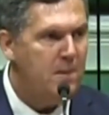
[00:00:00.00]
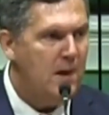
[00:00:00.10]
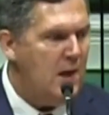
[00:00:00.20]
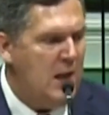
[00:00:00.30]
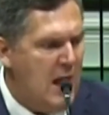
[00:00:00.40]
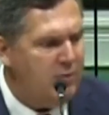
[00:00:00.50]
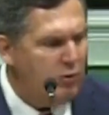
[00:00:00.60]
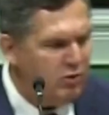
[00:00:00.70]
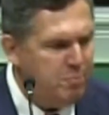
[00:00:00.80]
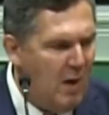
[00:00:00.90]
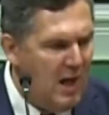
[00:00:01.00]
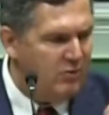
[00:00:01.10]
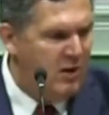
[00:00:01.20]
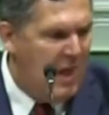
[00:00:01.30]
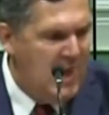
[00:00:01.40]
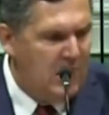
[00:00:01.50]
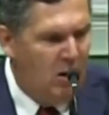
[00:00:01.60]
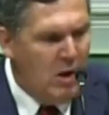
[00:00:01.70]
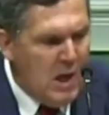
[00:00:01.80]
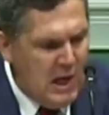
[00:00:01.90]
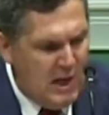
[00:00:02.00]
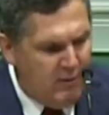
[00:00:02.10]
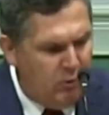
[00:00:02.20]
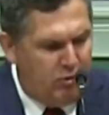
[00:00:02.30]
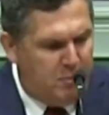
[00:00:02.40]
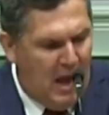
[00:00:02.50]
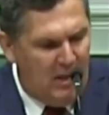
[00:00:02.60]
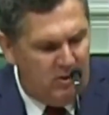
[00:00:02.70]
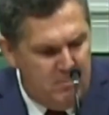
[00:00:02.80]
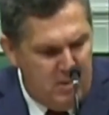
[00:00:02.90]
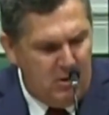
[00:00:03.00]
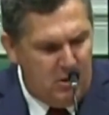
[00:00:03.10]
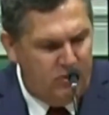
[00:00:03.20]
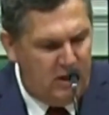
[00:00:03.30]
And he never responds in anger. He never responds in bitterness.